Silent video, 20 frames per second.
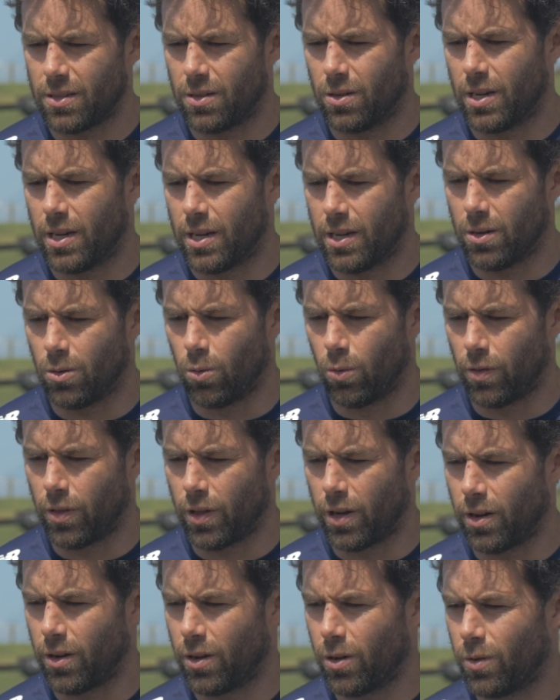
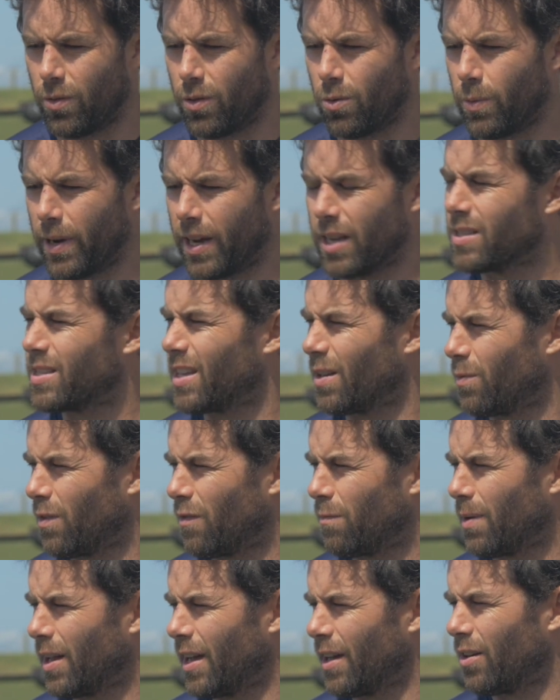Although the wickets that
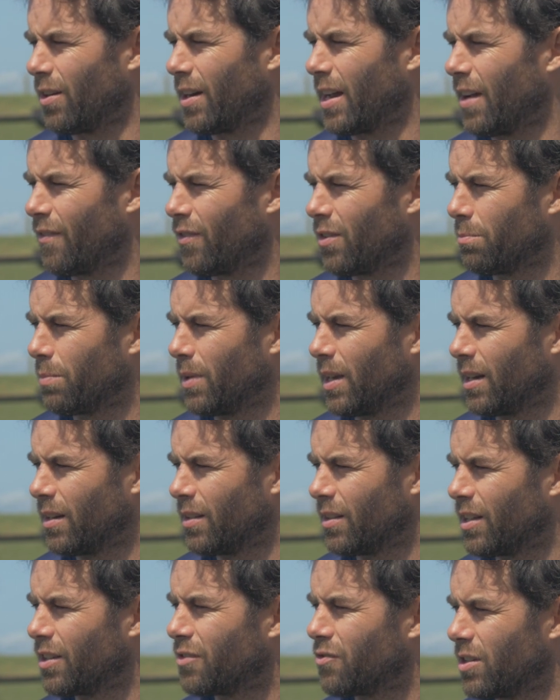we've played on haven't
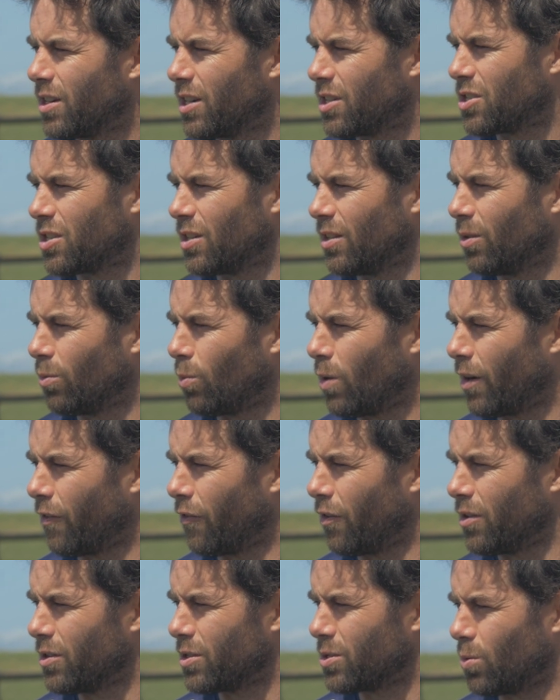been the traditional
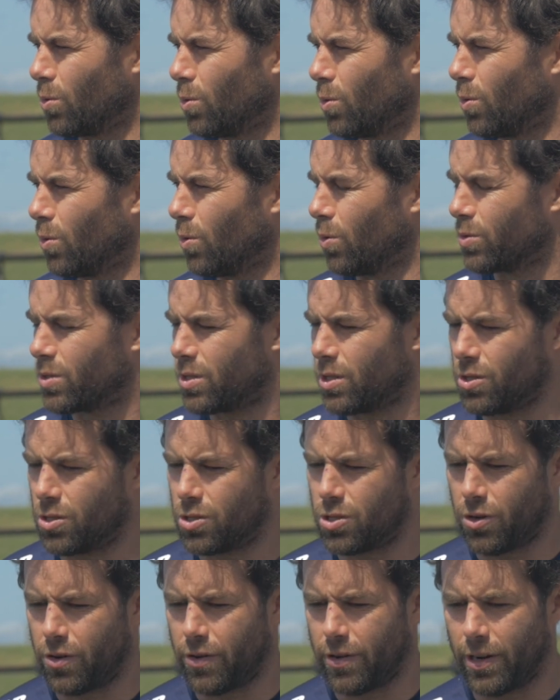Wanderers or
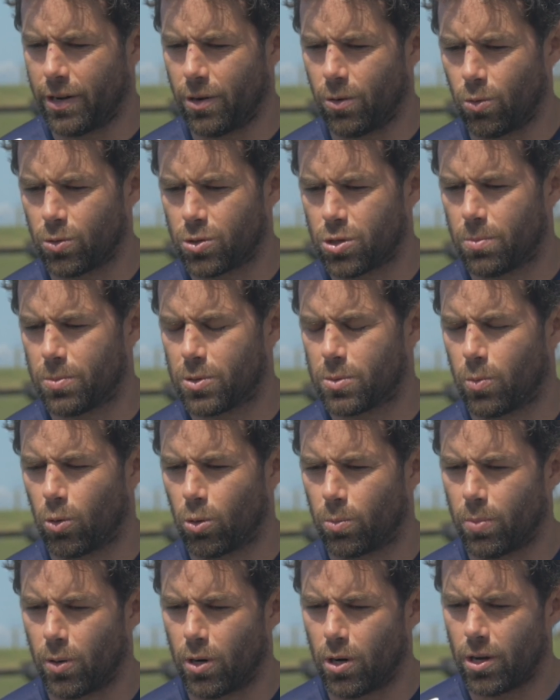Centurion or
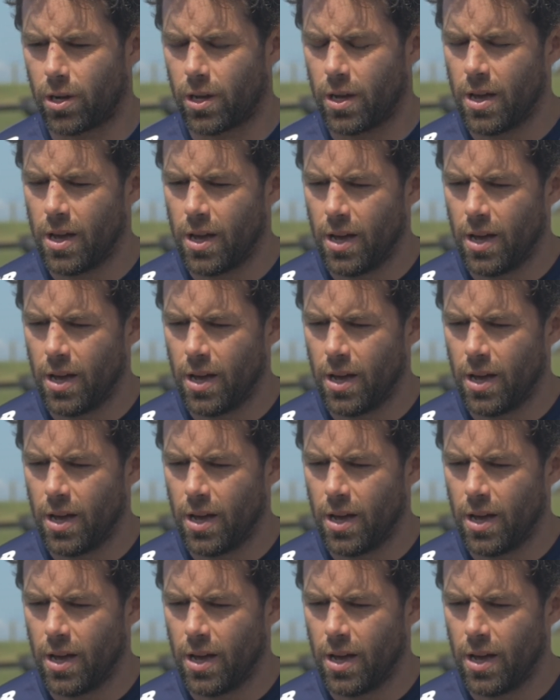SuperSport Park.